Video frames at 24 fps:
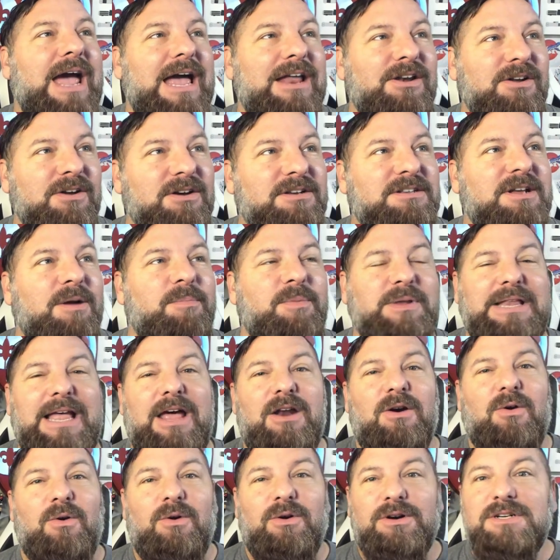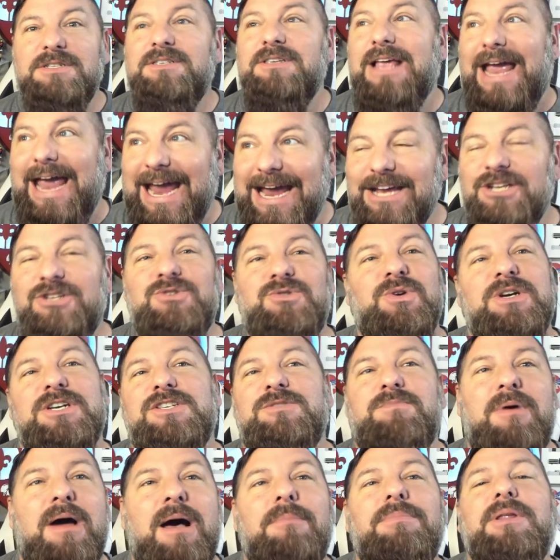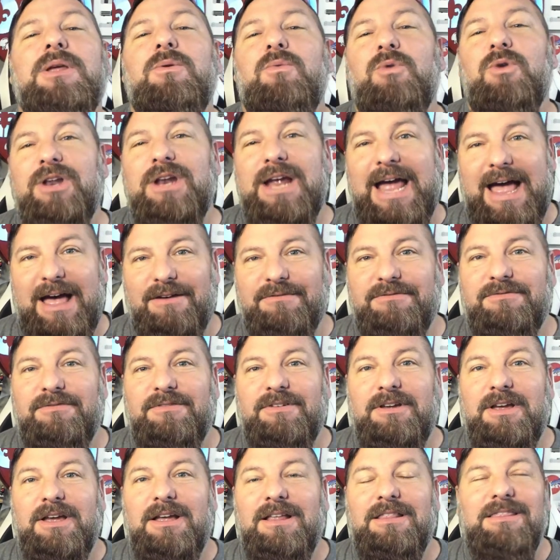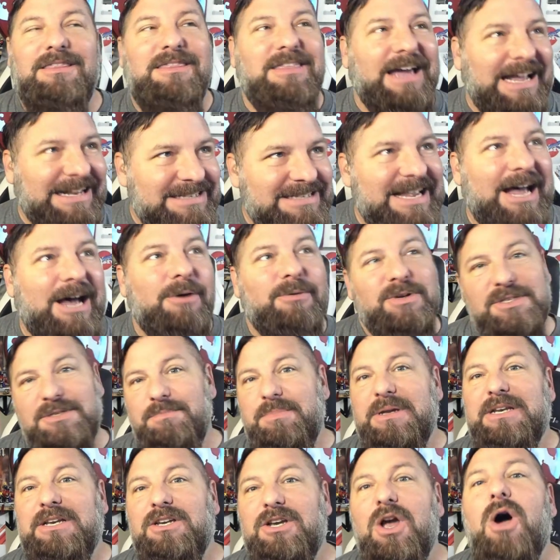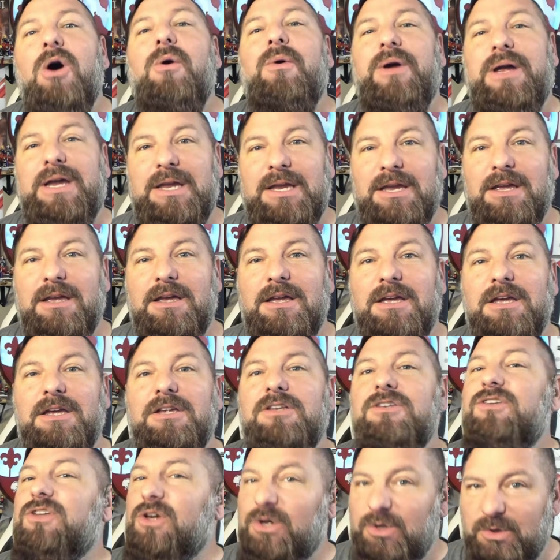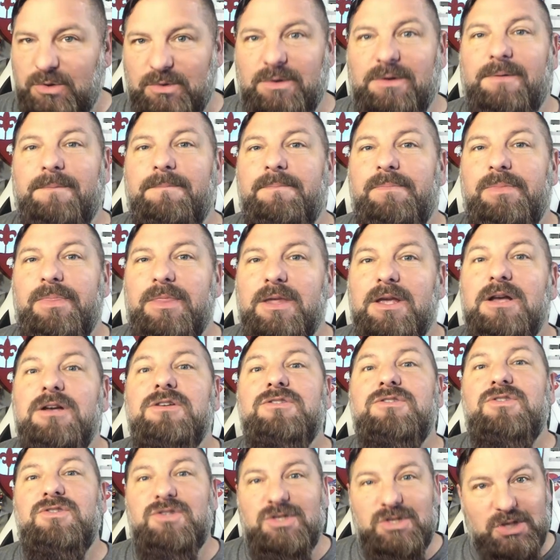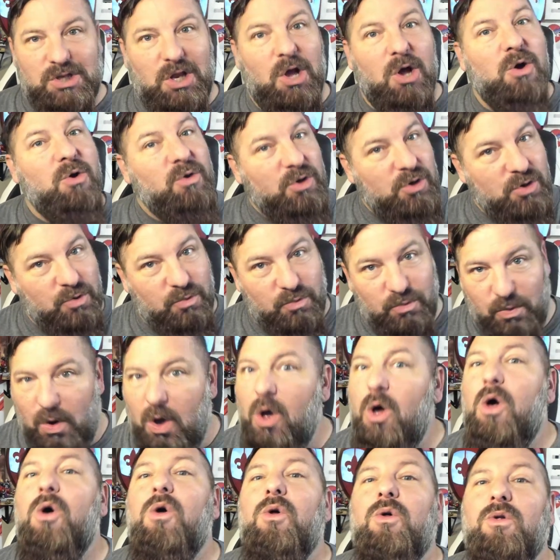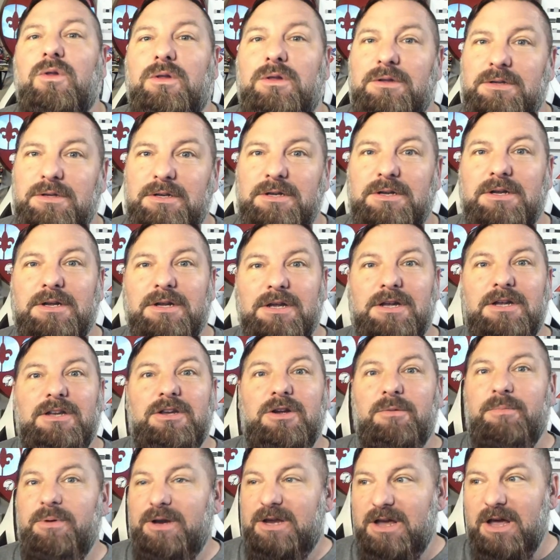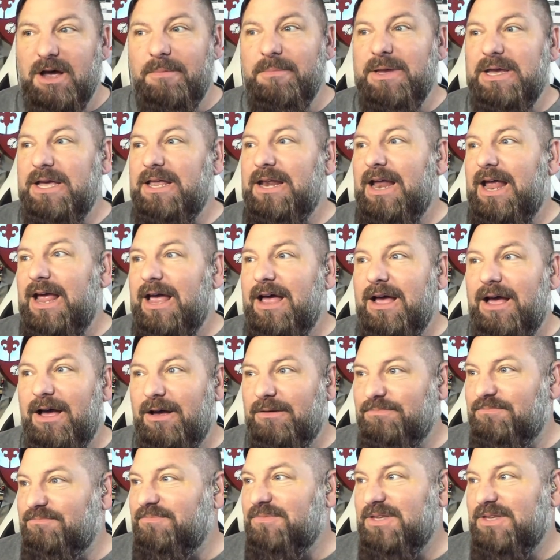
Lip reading: hadn't hooked up with that horse, Antrius probably would have. That's how it's been going. Dude, slow your roll. You're becoming a